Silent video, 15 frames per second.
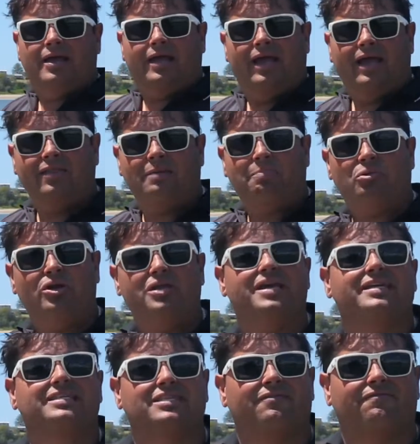and they're pretty
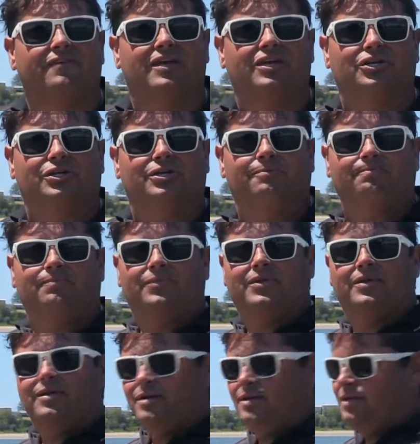easy to fish.
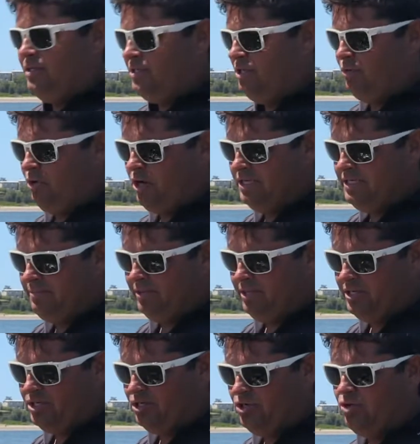So what I
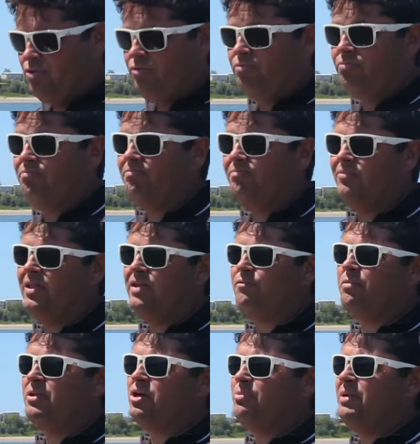typically do, leave a
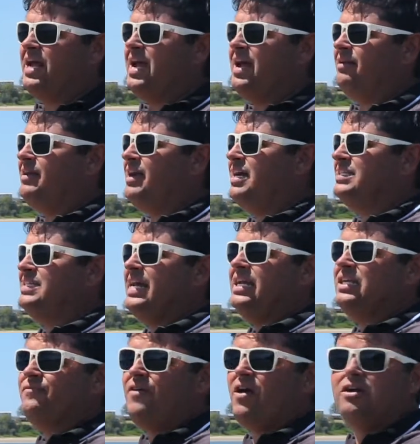little bit out, cast out
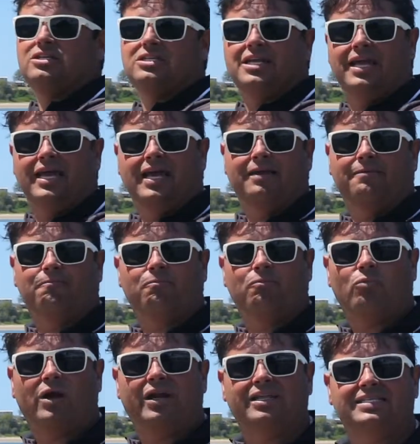as far as you can.
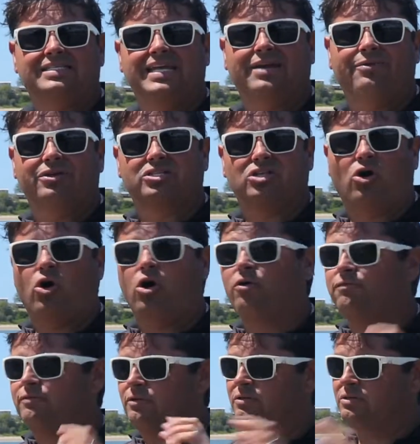One of the secrets
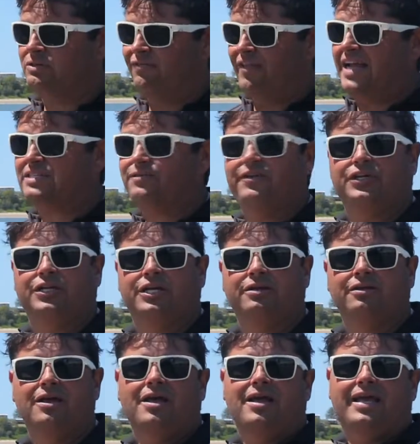of flats fishing
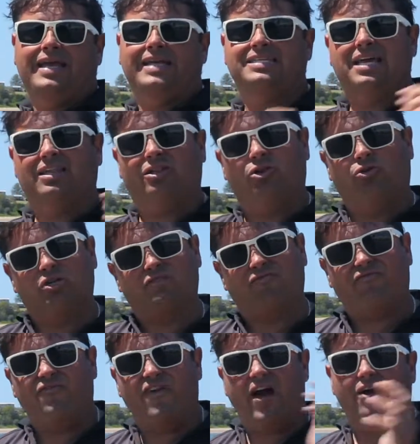is get the lure as
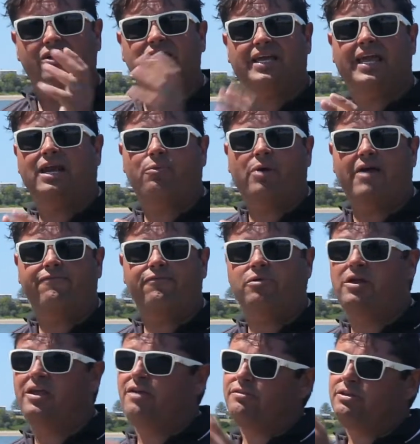far as you can away from you.
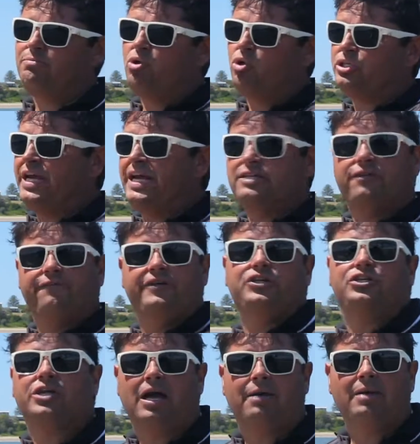It gives you more chance for the
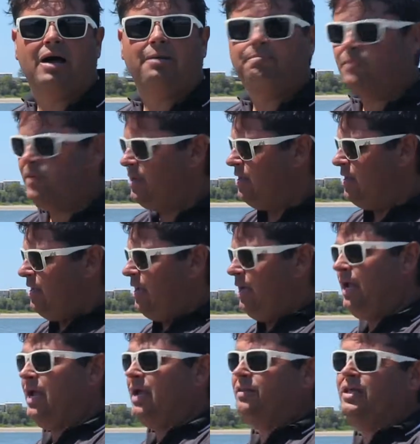fish to come up,
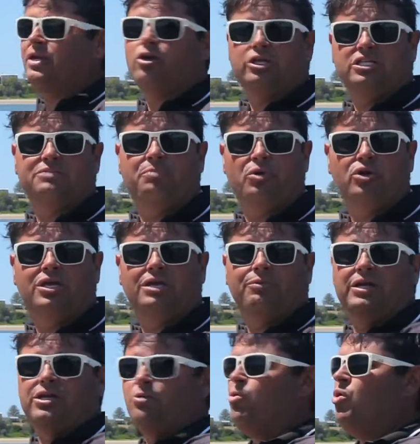and they're not as spooky
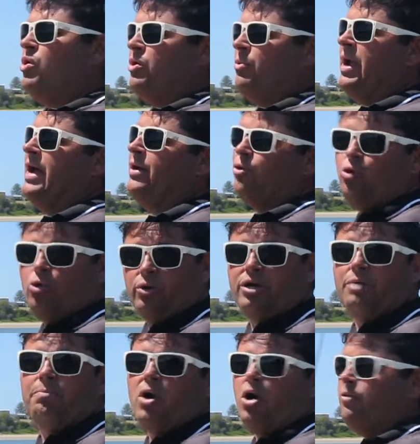when you're walking around or in
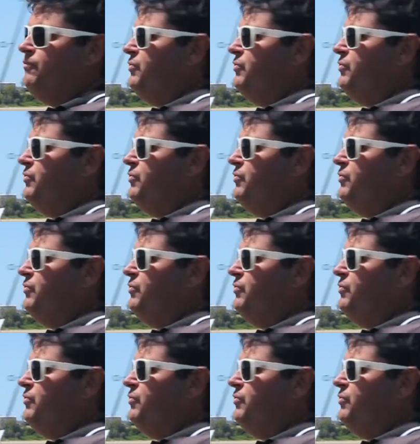a boat